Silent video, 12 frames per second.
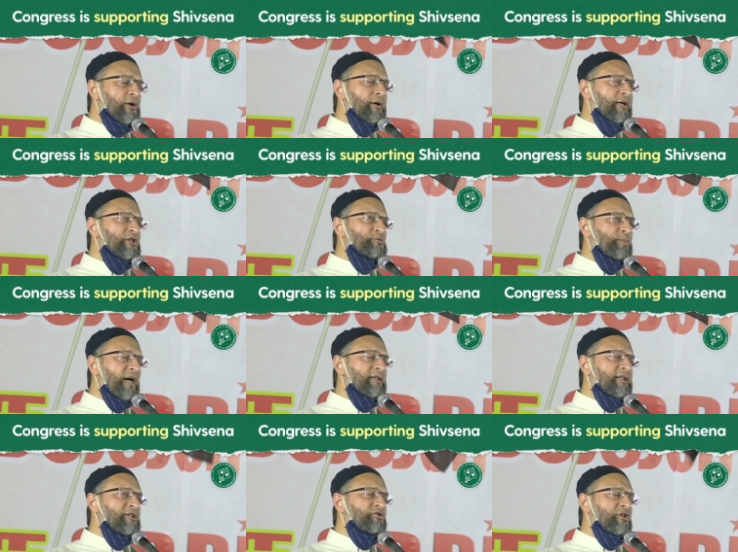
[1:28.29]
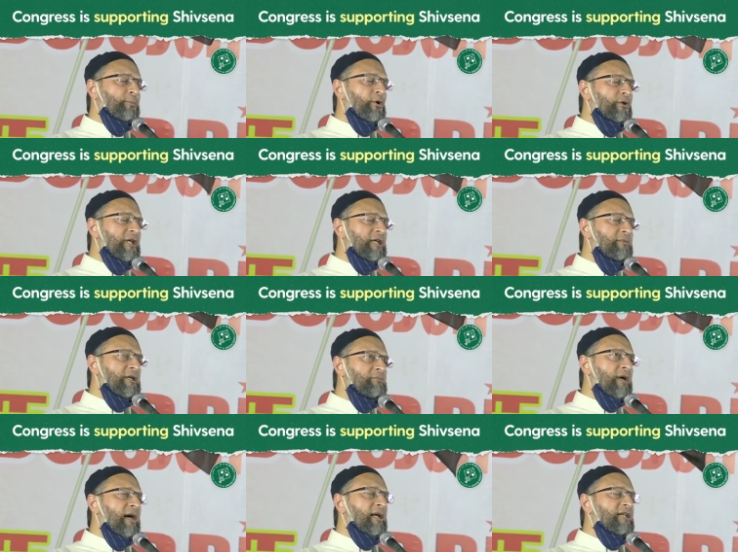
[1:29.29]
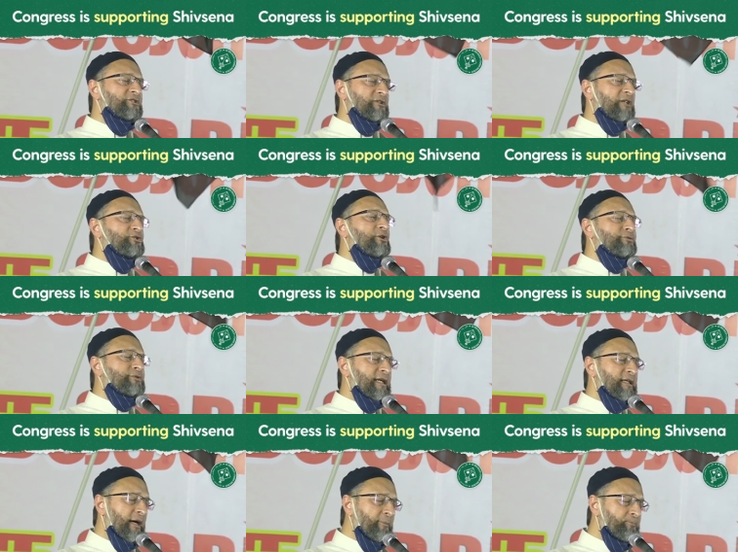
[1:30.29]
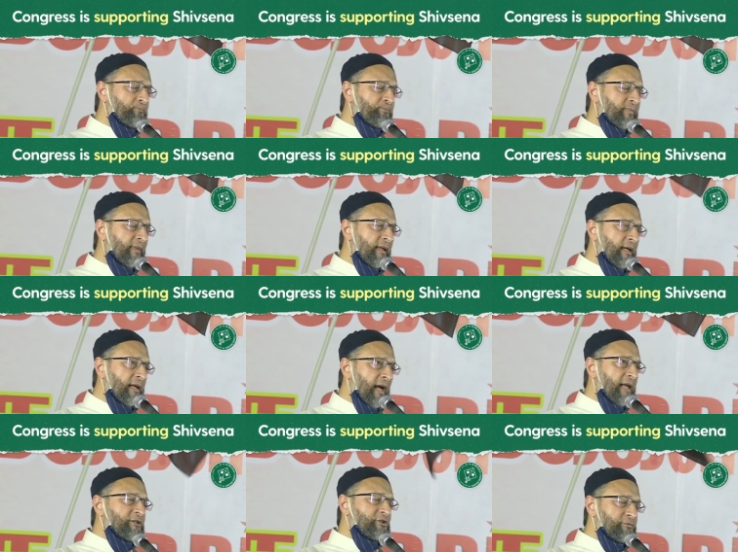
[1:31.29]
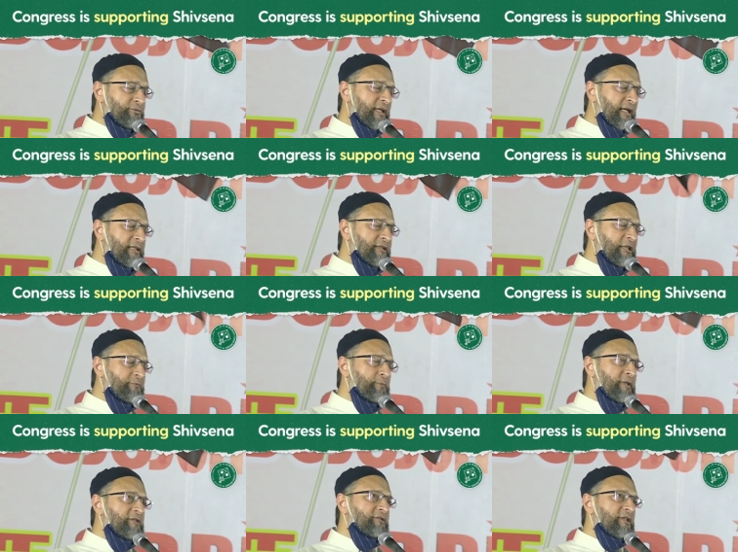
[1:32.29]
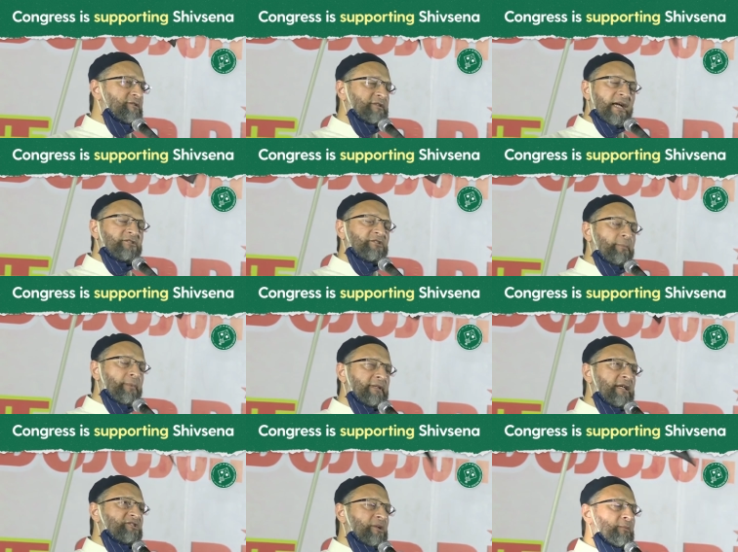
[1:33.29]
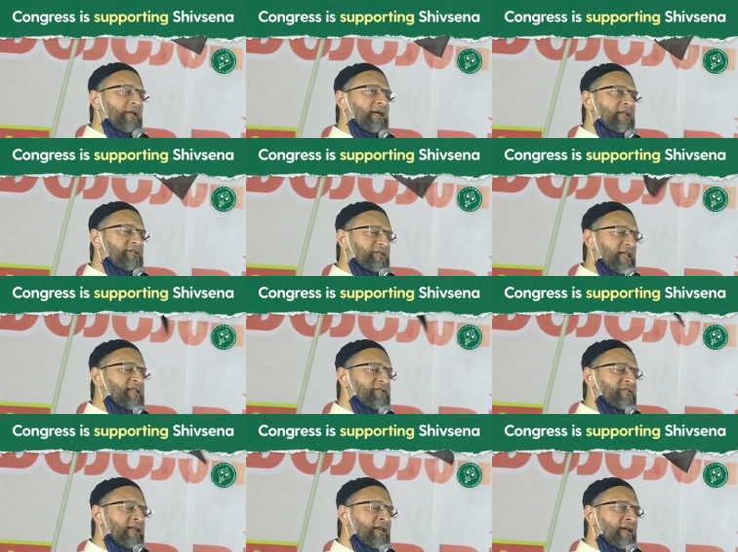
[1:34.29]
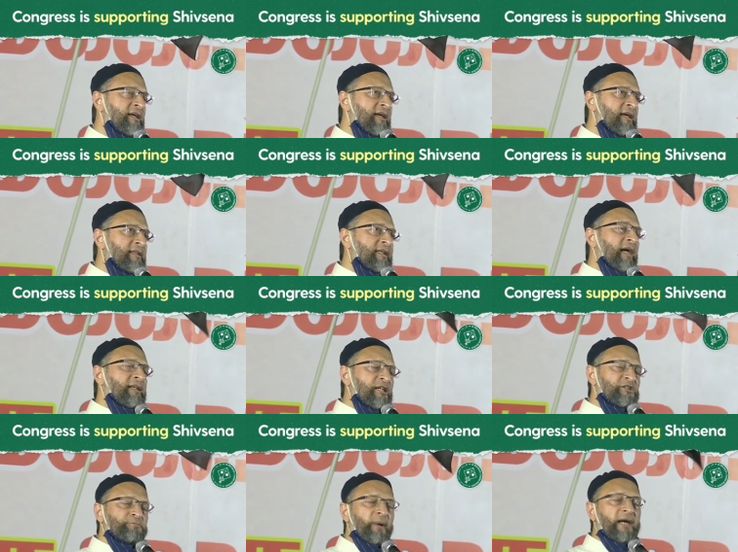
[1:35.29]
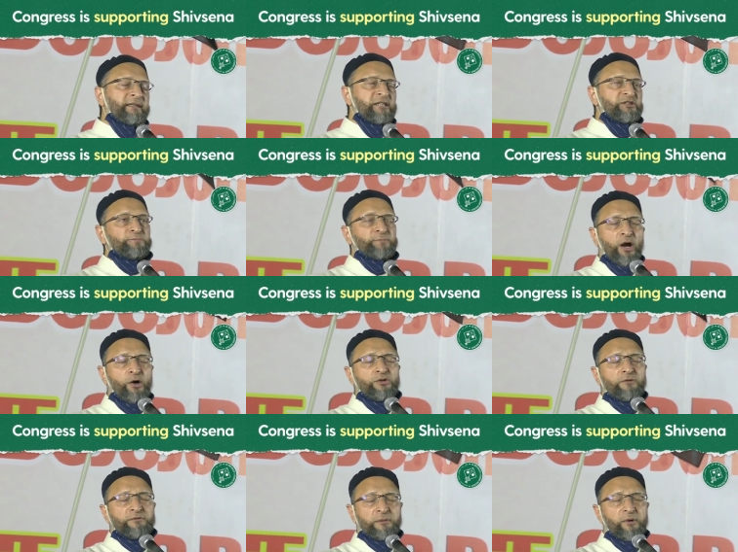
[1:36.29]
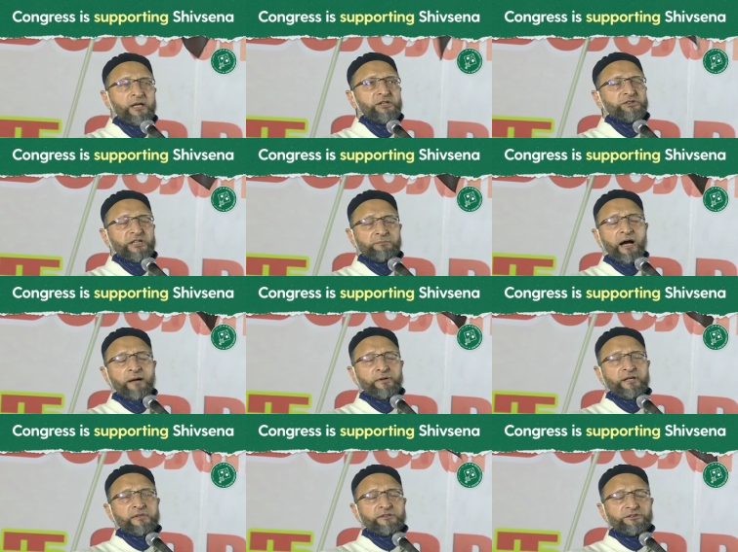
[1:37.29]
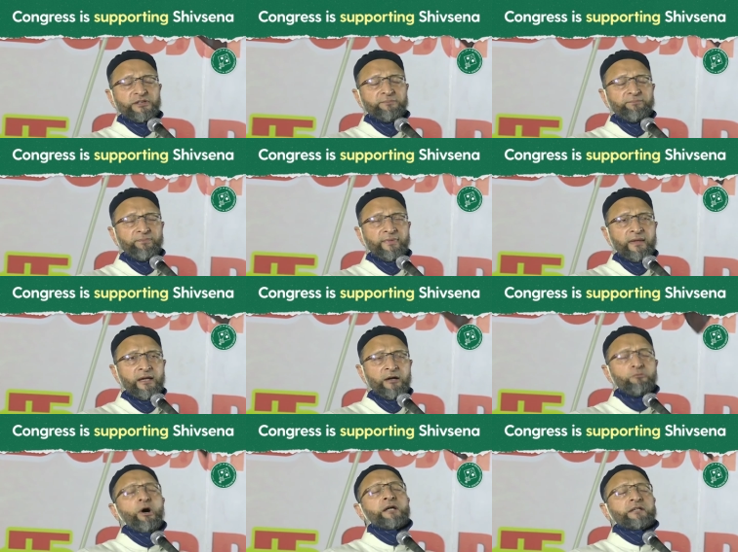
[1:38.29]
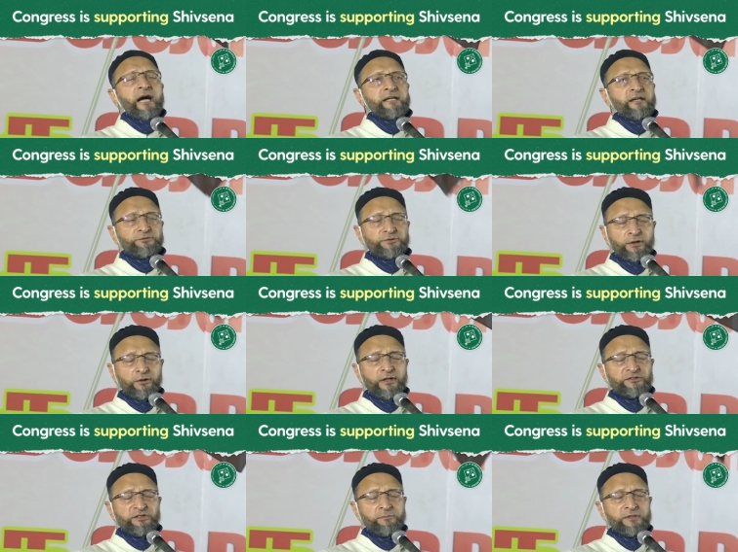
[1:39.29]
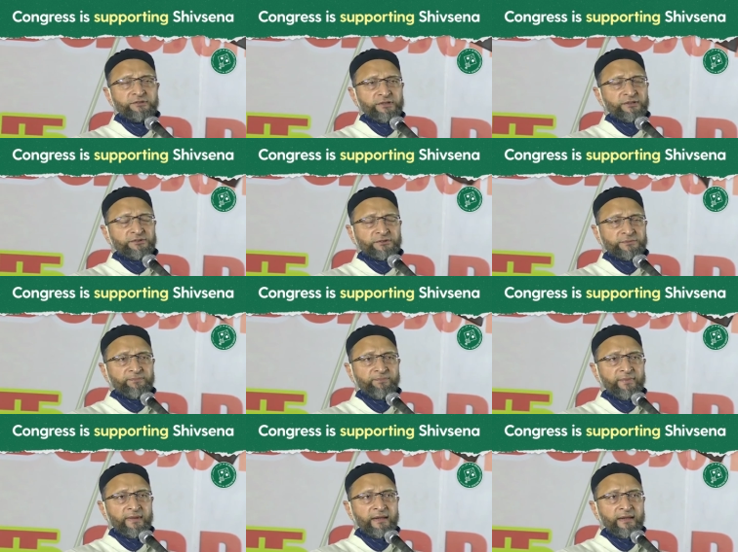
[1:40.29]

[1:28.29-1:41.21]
Congress party is supporting in Maharashtra Shiv Sena. And Shiv Sena chief minister stands up in the assembly and says that his party is proud of demolishing Babri Masjid. What kind of secularism is this?